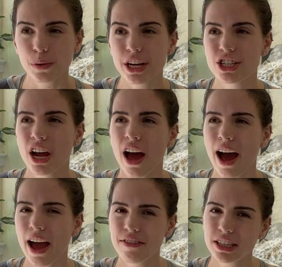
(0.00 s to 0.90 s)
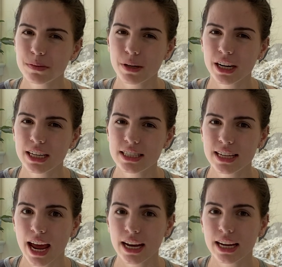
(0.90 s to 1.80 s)
which I've experienced
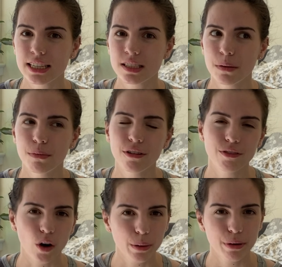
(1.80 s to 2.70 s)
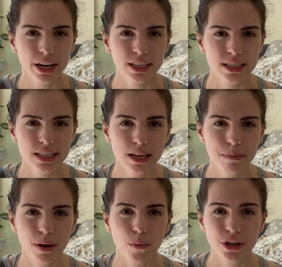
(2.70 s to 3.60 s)
headaches before pregnancy,
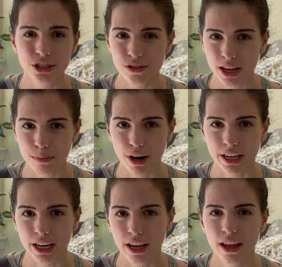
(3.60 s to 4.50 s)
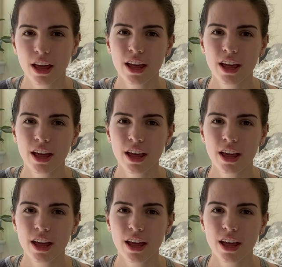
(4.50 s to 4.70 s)
but once you get pregnant,